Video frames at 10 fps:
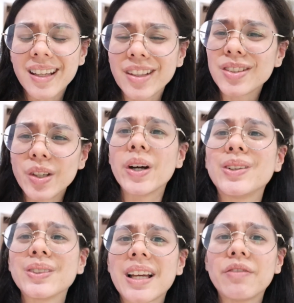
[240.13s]
and so
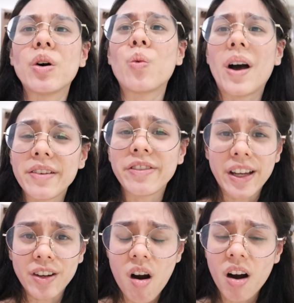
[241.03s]
don't have a
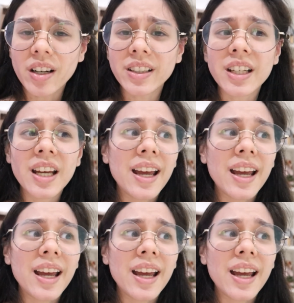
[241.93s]
Wi-Fi card,